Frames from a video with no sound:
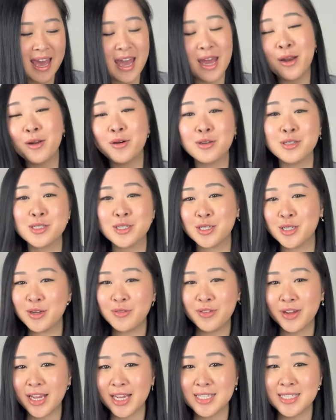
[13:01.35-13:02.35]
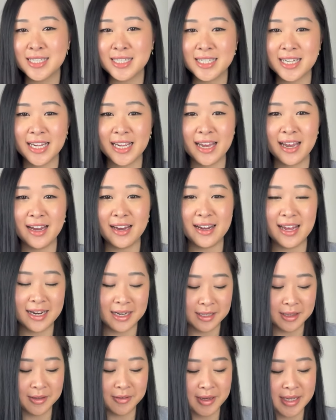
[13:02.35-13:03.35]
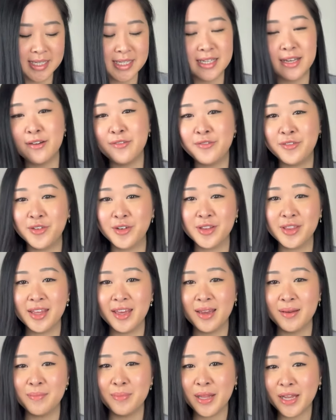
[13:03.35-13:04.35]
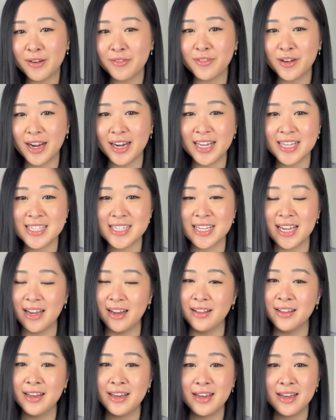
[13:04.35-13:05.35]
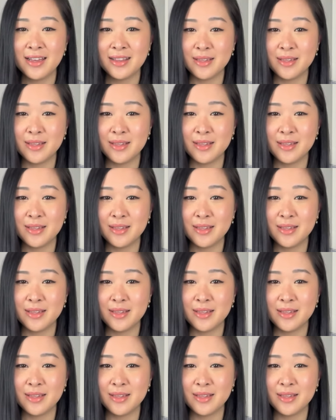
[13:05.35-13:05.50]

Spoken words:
And also, don't forget to check out Ana Luisa for their Black Friday sale.